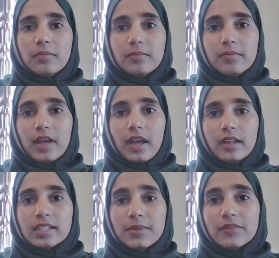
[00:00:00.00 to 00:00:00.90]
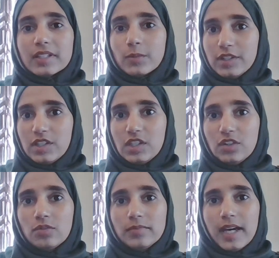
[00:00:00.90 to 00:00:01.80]
Um, and some of us would
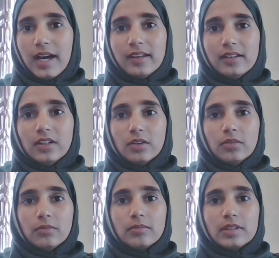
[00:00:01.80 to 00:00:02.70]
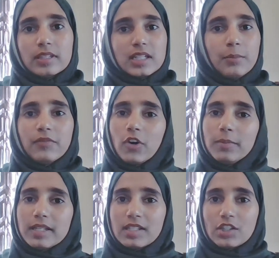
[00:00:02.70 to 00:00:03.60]
assume that, you know,
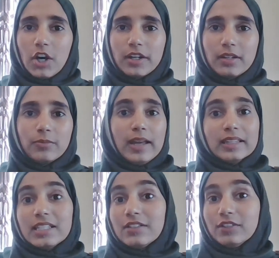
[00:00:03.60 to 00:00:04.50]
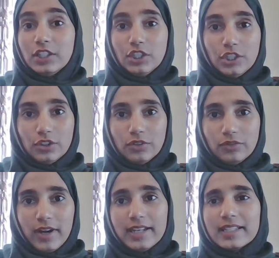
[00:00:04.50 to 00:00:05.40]
Islamophobia started relatively
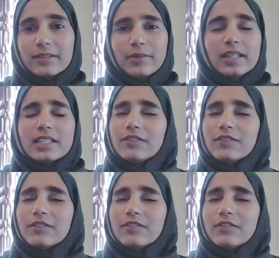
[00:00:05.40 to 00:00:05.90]
new, right? It's a